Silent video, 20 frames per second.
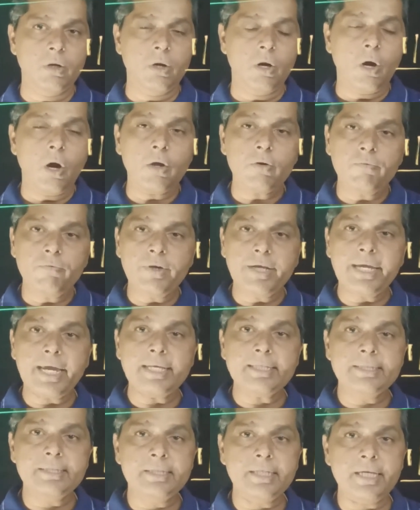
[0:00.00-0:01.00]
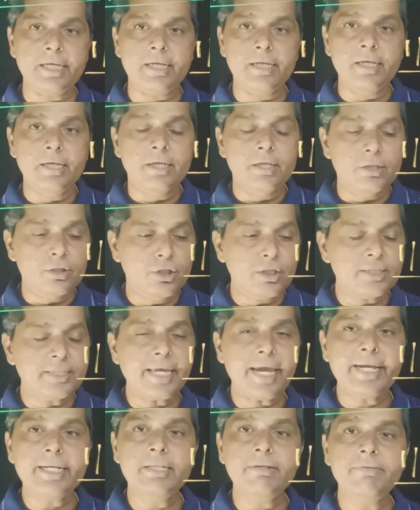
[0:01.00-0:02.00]
Or we can see this
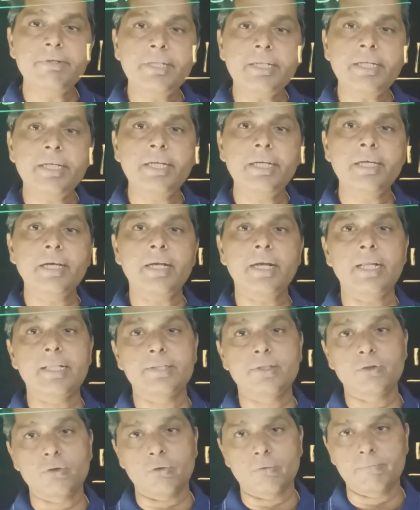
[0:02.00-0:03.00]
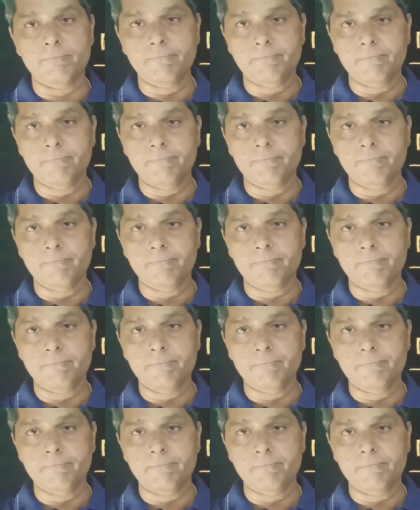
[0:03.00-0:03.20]
activity here also.